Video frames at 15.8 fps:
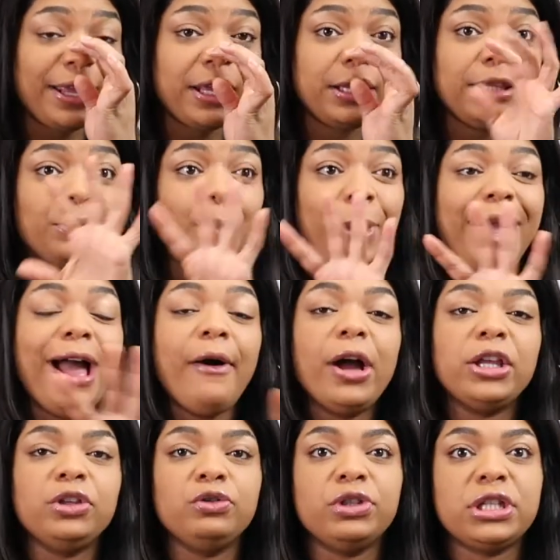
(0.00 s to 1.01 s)
the way how
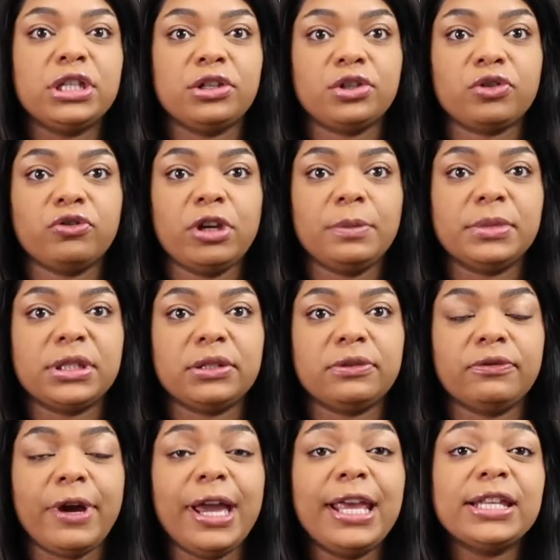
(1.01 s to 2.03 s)
I used to script,
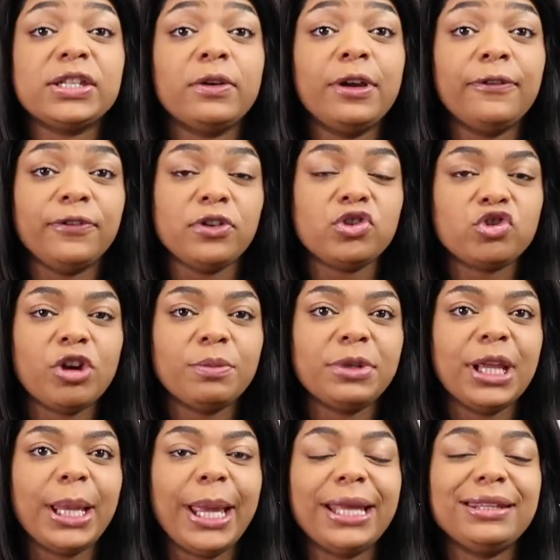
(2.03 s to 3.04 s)
right? So if you're
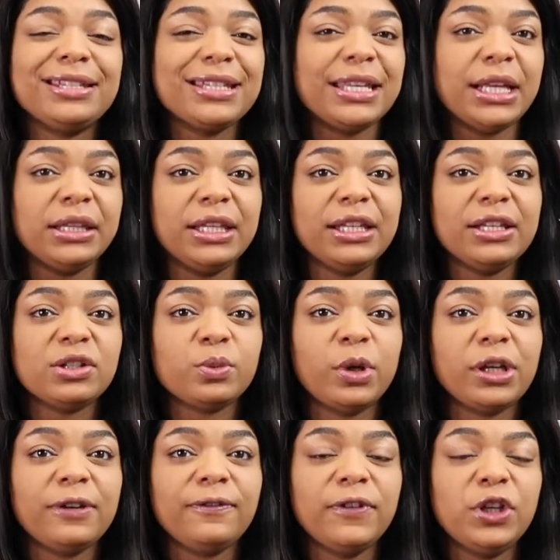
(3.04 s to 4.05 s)
scripting like this and nothing is
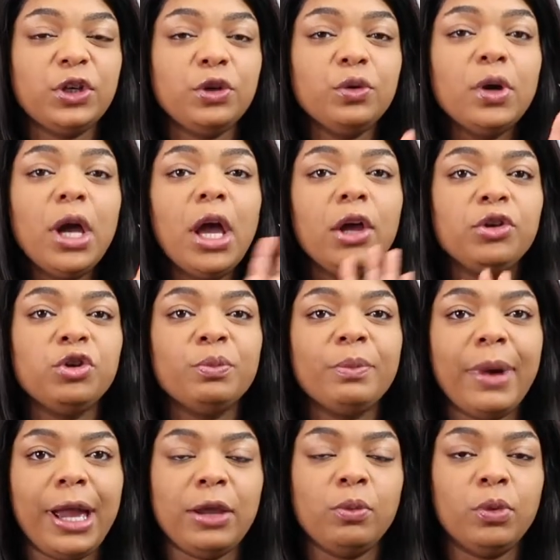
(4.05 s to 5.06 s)
working for you, you
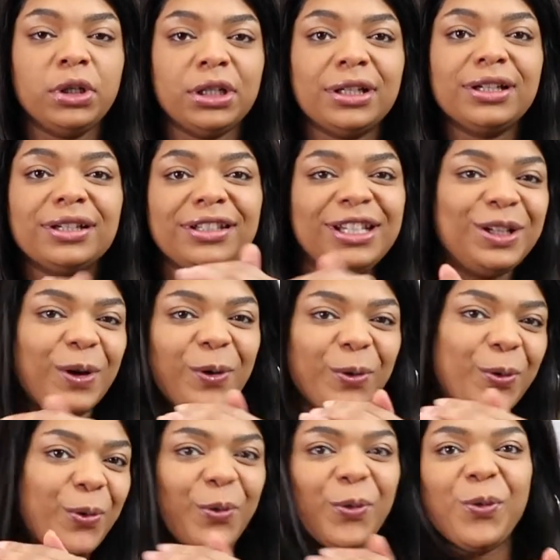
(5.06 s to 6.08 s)
might want to,
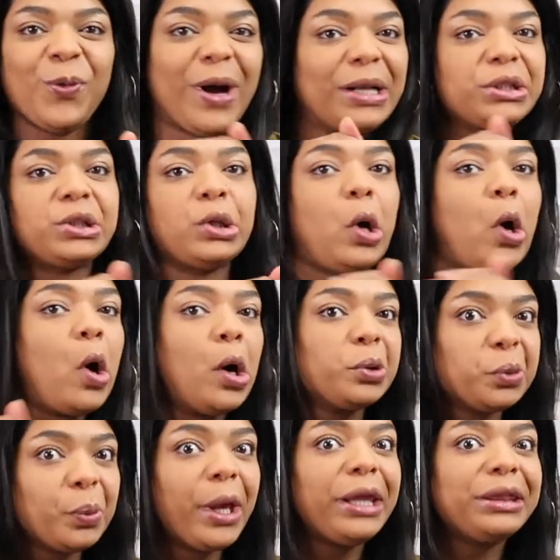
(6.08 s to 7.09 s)
watch all
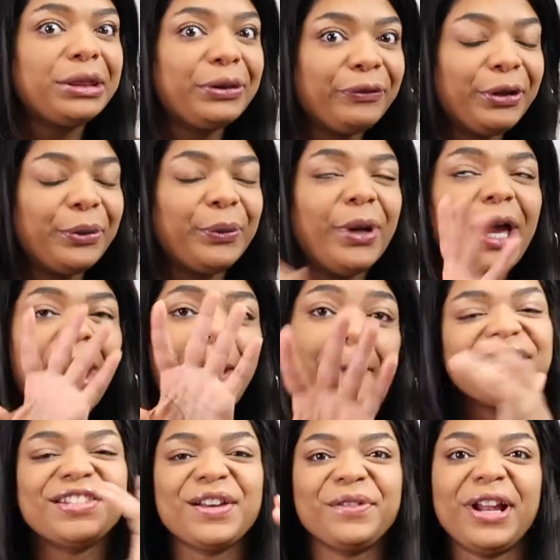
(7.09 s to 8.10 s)
the way through.
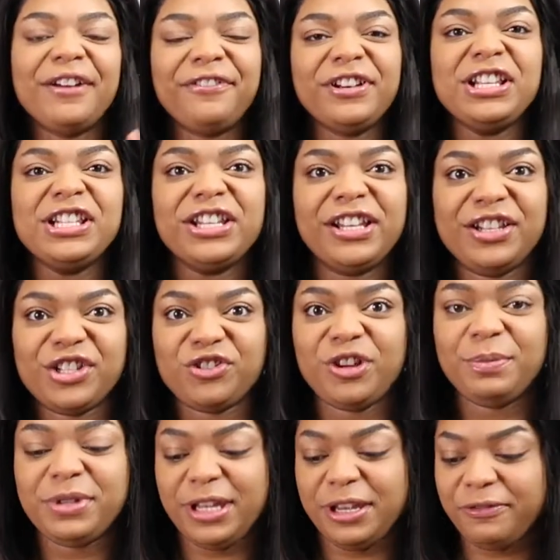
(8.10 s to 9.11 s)
So when I first started
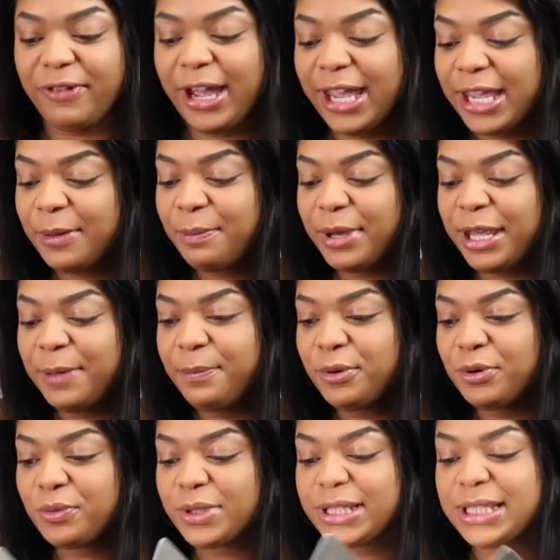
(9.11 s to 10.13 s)
scripting, right,
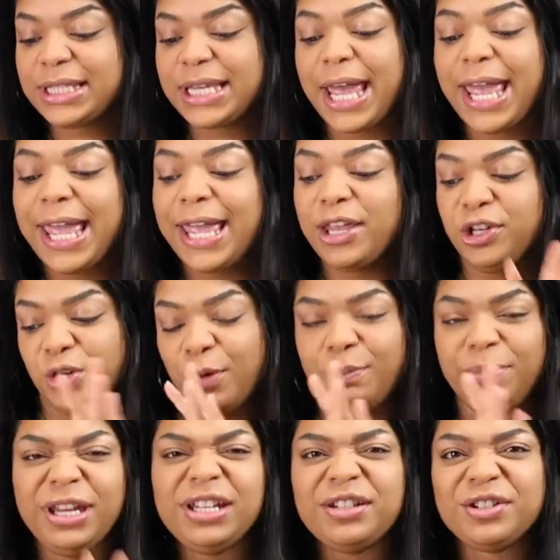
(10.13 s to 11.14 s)
people would say,
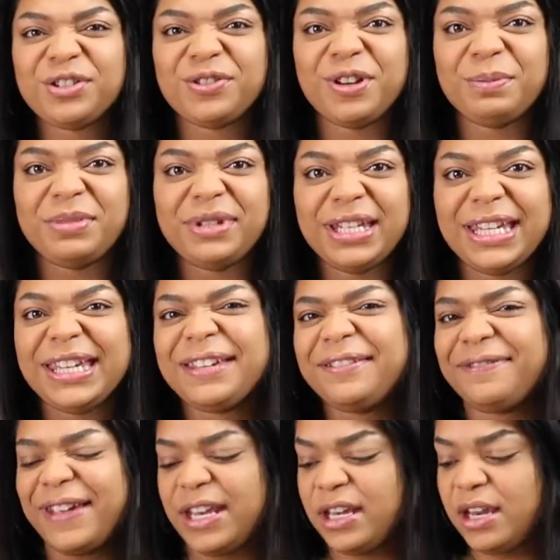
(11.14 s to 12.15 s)
be
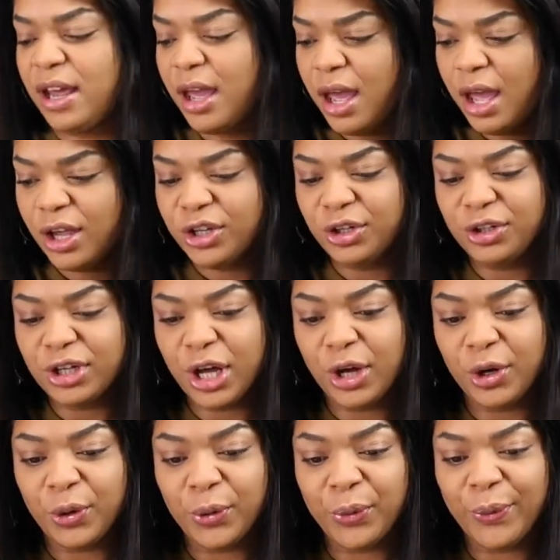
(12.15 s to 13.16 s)
descriptive, and,
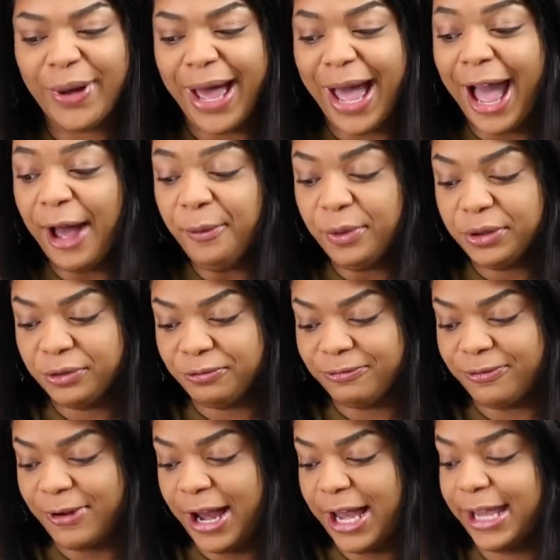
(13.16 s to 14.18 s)
I would
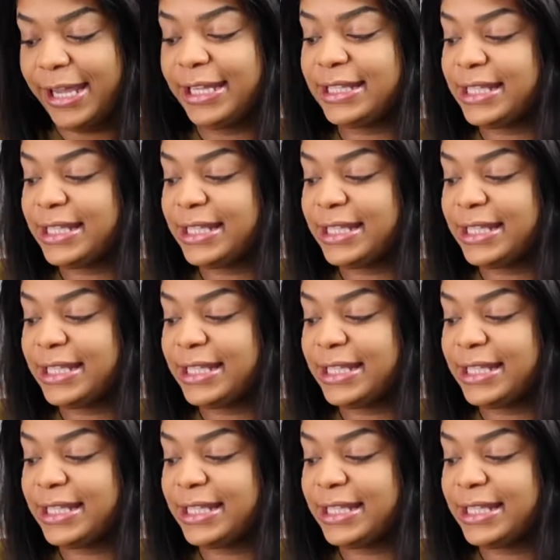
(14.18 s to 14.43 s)
write,